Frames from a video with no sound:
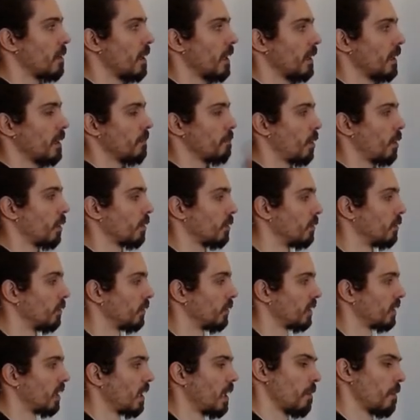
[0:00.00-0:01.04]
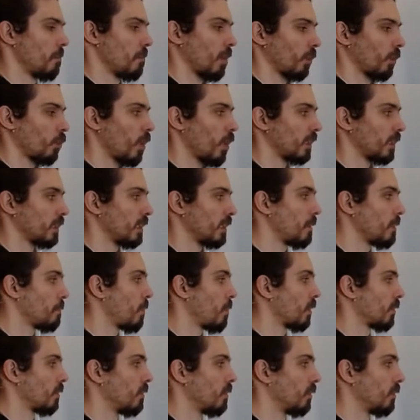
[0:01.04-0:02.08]
hypotenuse. But what's the
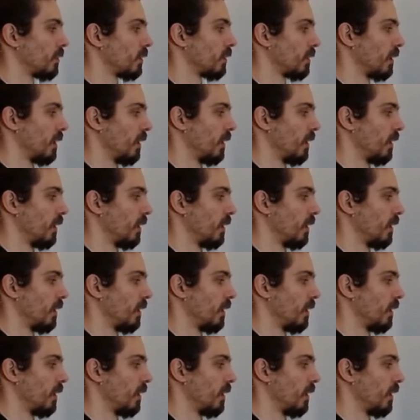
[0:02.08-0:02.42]
hypotenuse?